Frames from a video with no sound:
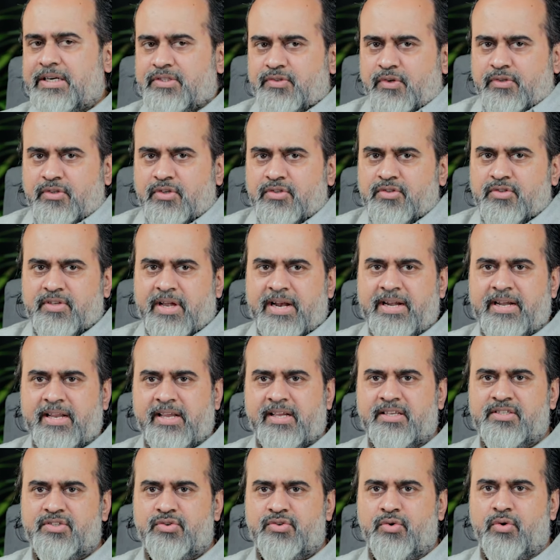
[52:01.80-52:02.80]
that's what the
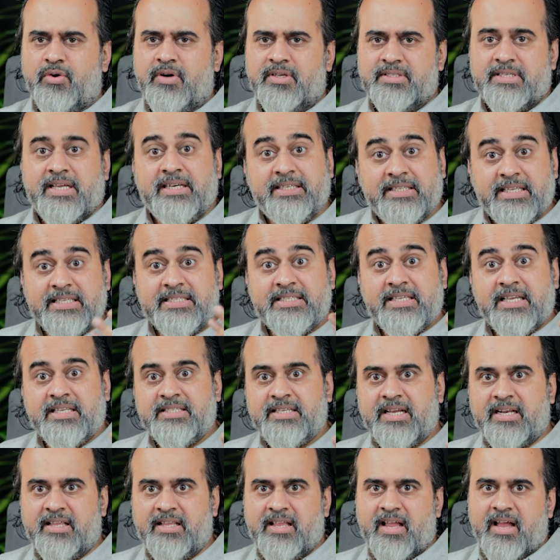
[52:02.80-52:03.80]
society has told us, that these
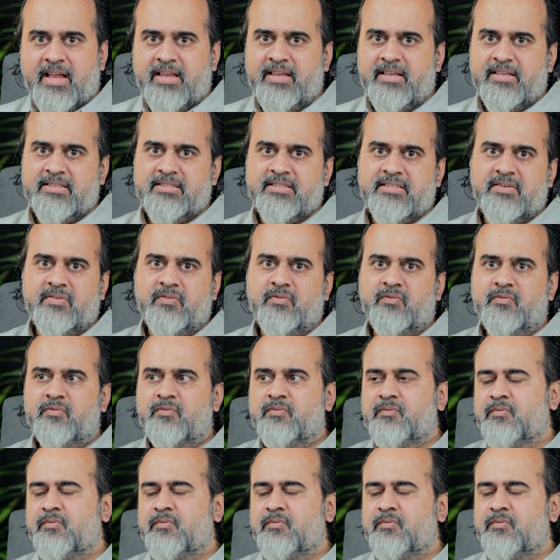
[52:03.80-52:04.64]
things are the highest.